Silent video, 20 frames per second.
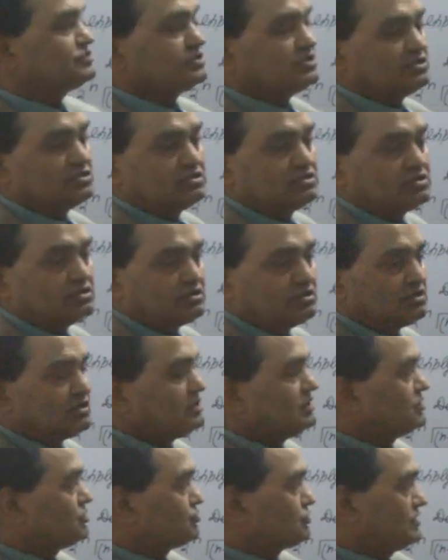3,
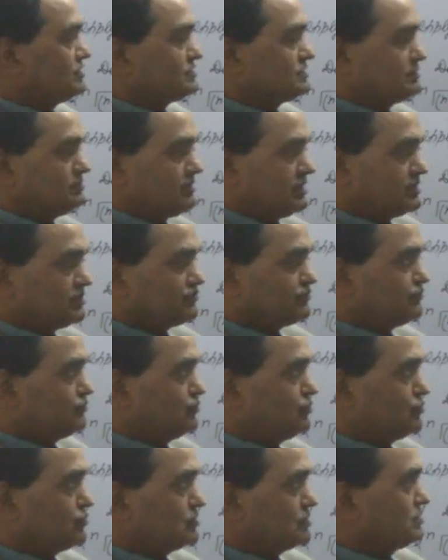twice n minus
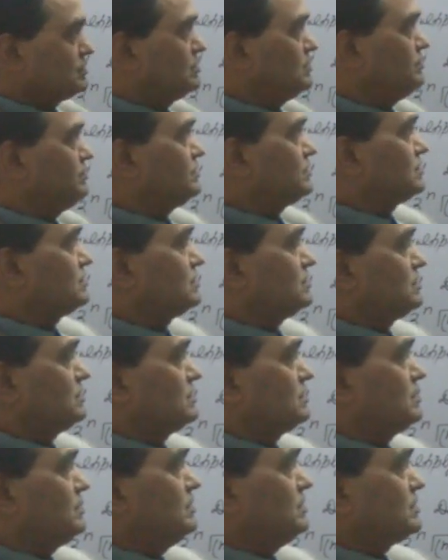4. Even
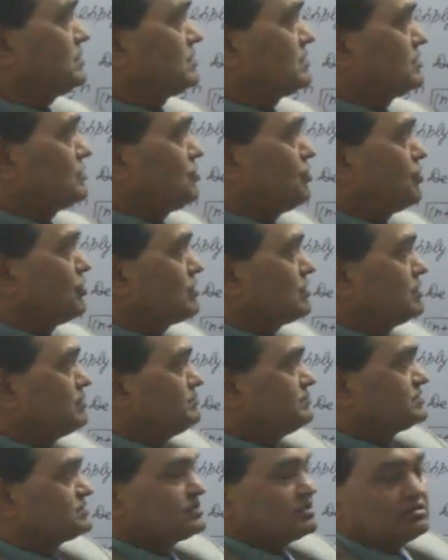here odd
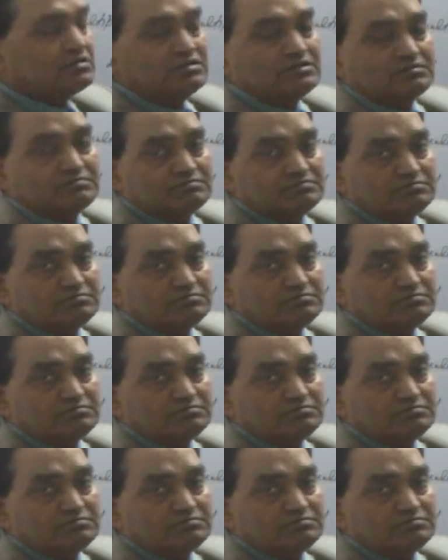numbers are there.